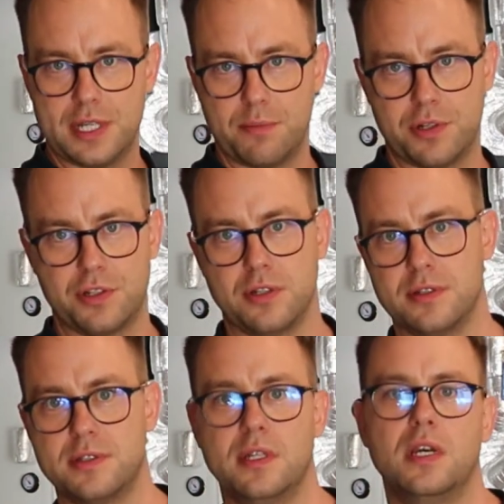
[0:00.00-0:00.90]

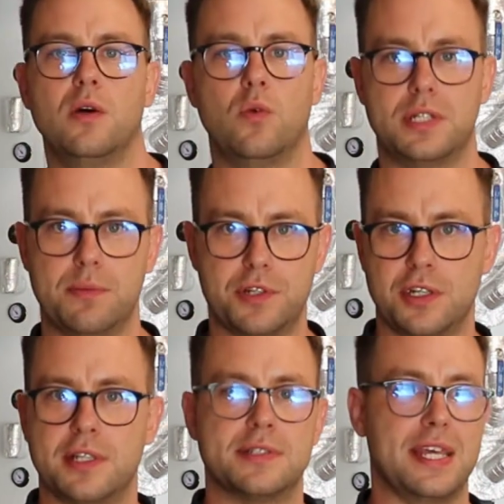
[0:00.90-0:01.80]
temperatures, what temperature
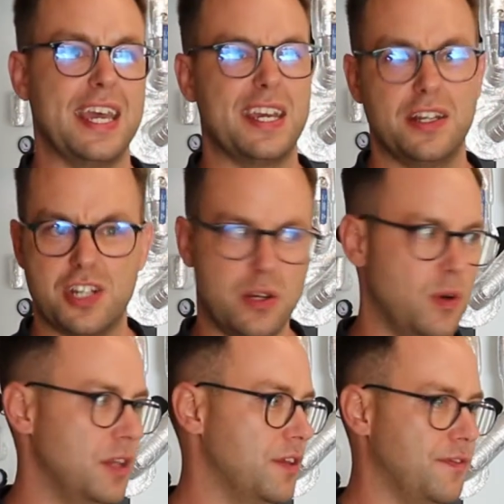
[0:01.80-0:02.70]
does the air conditioning
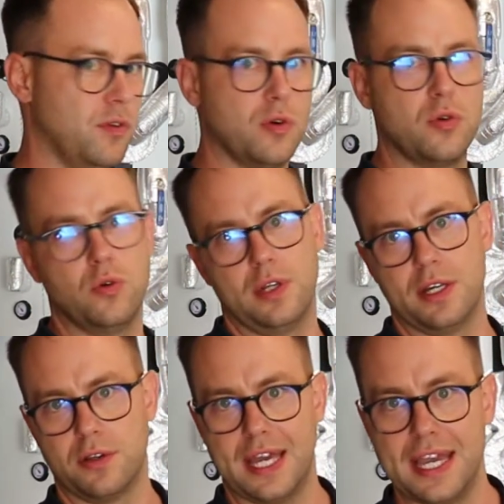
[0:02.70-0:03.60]
want, the floor
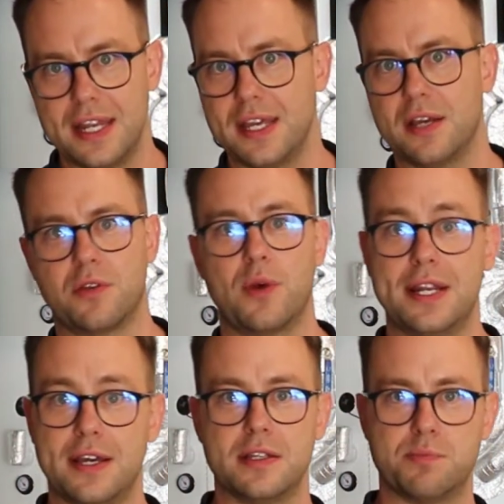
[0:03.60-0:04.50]
cooling or the heating or the
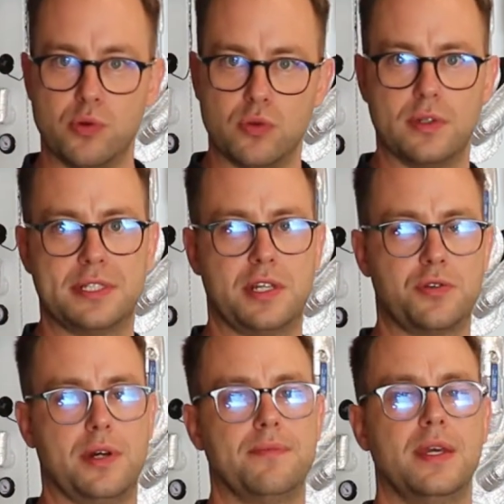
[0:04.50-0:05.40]
radiators pool,
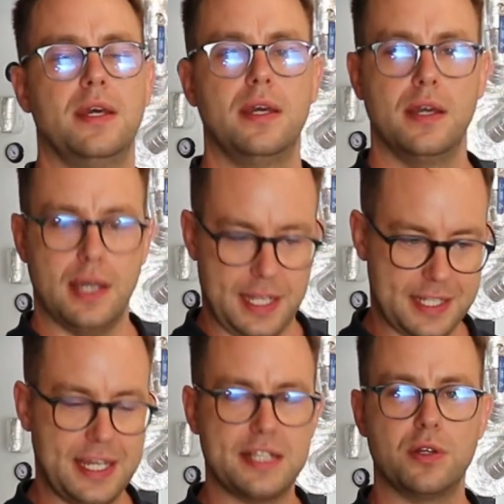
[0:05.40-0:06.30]
etc. And
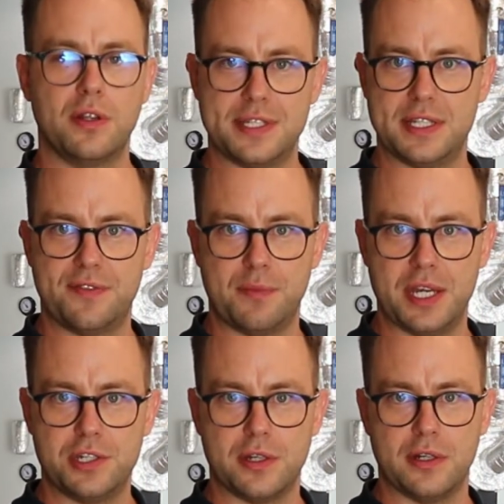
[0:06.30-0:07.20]
it takes all of this
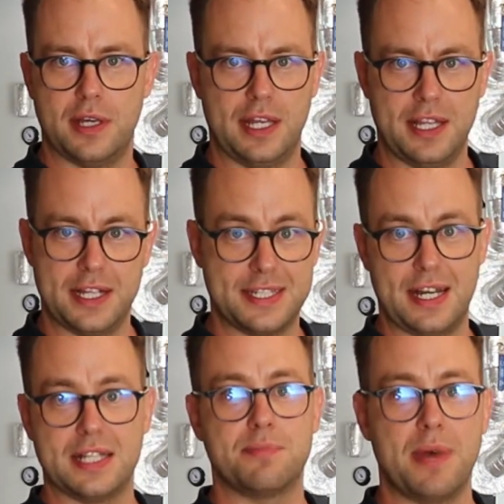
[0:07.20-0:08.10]
information and then it
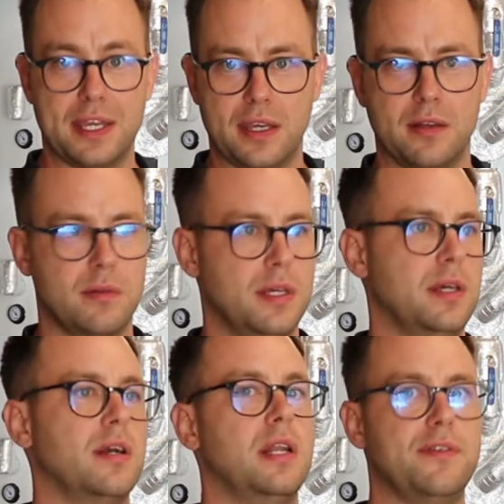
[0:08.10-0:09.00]
starts making
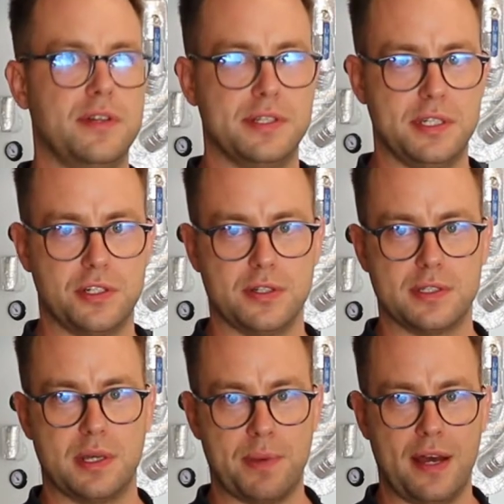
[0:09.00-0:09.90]
clever
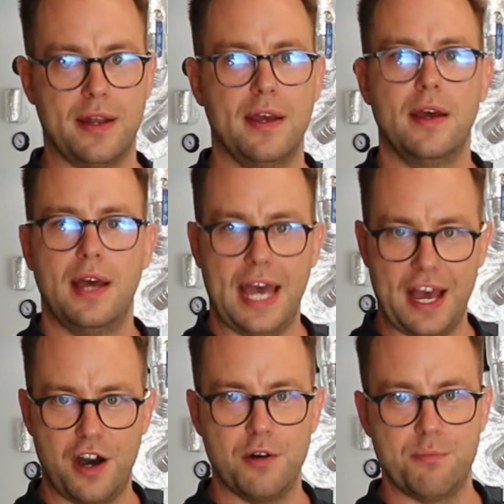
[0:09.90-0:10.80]
decisions about
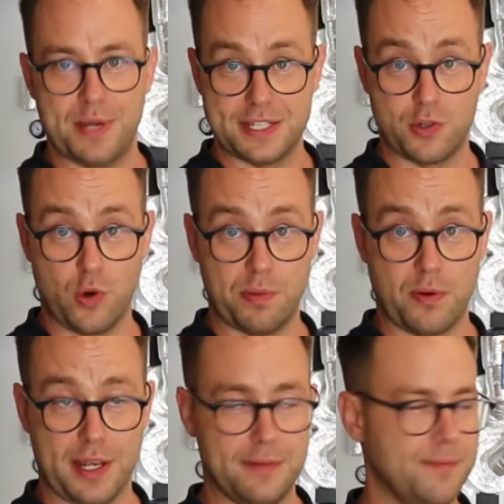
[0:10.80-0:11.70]
how best to
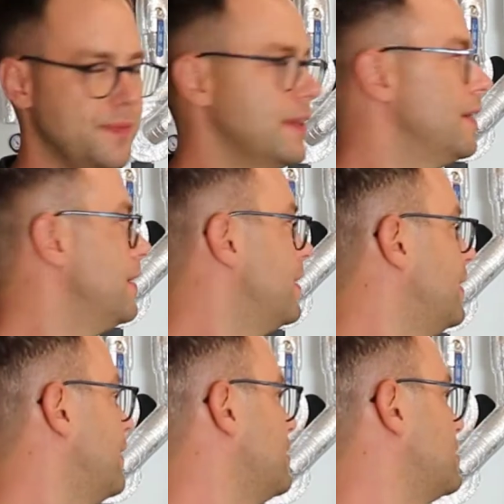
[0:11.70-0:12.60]
operate.
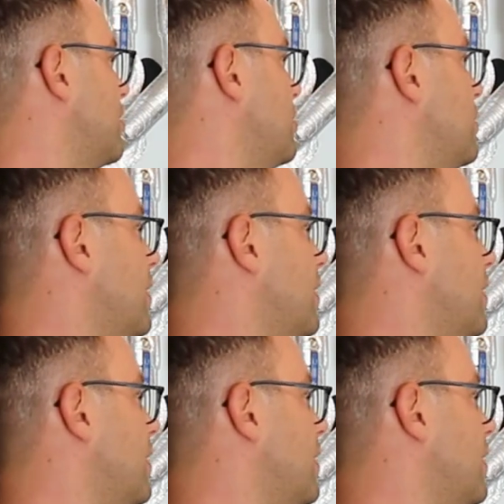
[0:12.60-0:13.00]
So